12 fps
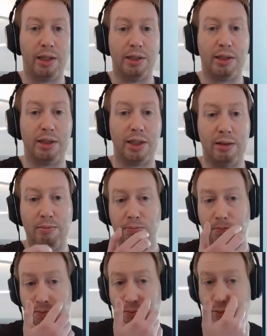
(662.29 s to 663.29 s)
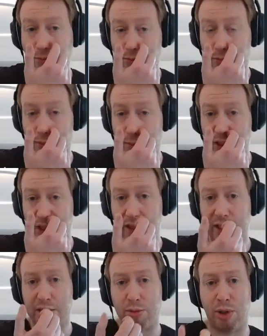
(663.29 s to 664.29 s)
And
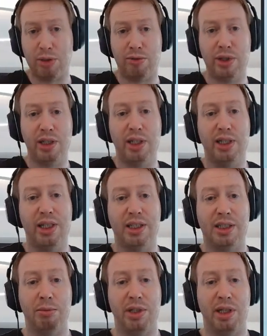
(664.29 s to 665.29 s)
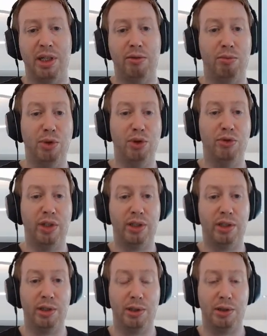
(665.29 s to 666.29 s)
this one really is about
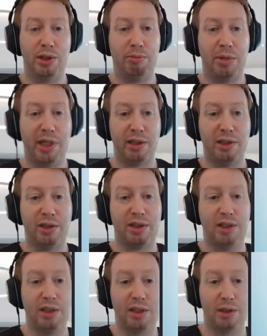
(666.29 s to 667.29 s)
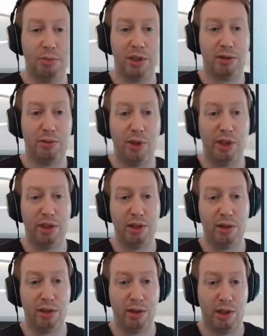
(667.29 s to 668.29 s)
removing those dependencies
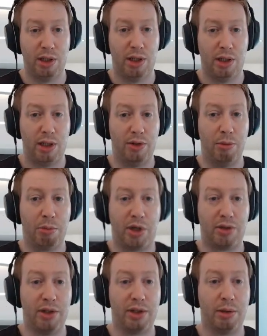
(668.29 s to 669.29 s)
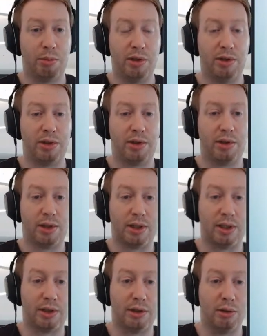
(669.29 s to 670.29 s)
between the
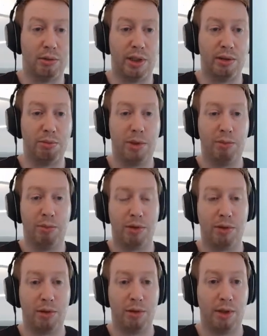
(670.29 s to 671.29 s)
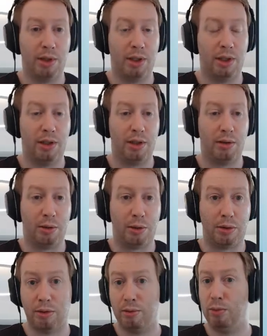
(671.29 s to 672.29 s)
participants. So when people,
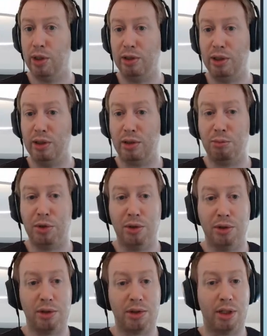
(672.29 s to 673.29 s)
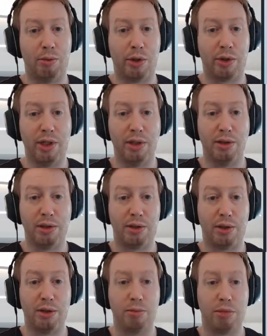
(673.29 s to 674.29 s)
or indeed computers, are working on a
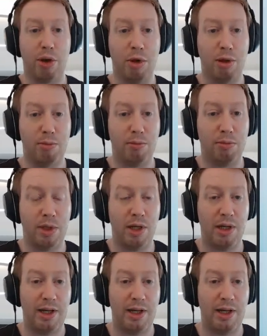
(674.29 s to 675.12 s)
certain problem,